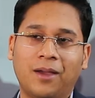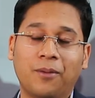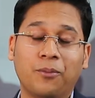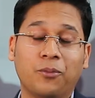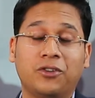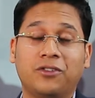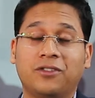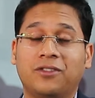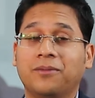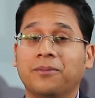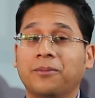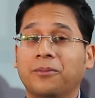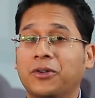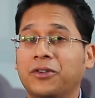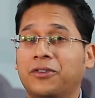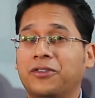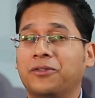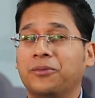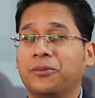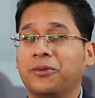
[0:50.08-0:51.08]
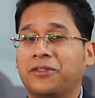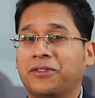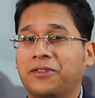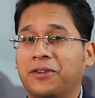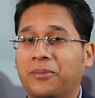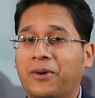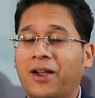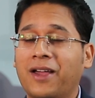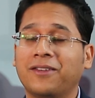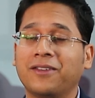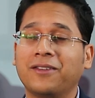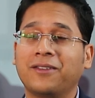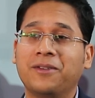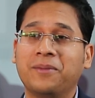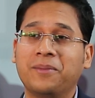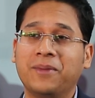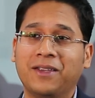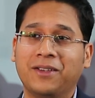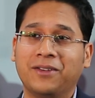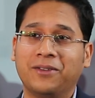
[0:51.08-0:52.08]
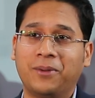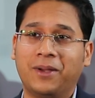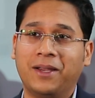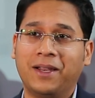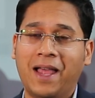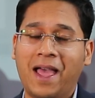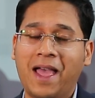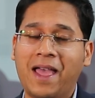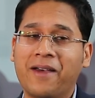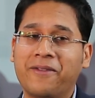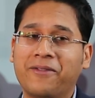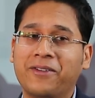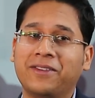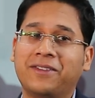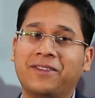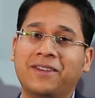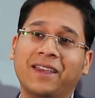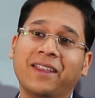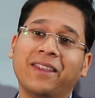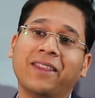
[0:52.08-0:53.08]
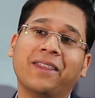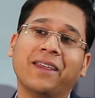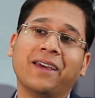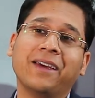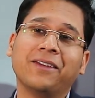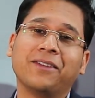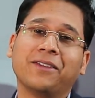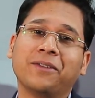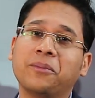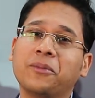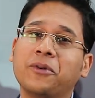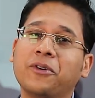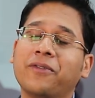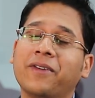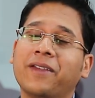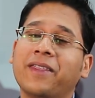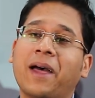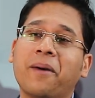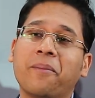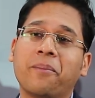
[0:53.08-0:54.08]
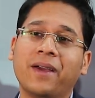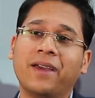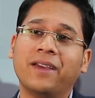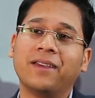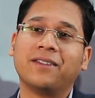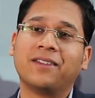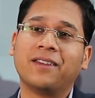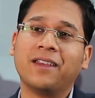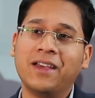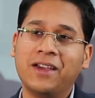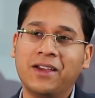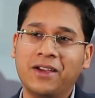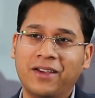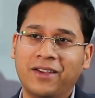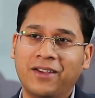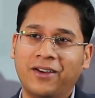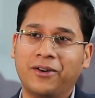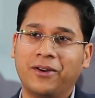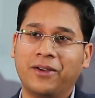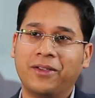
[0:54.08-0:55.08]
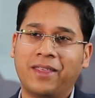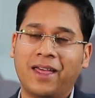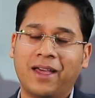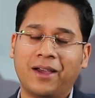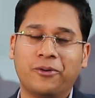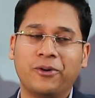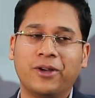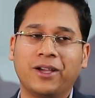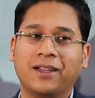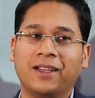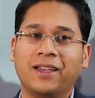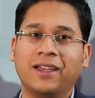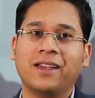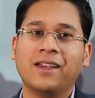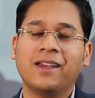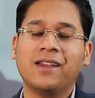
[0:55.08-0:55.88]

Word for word: time, which which was surprising to me as well. I haven't seen things move in that pace or that quickly.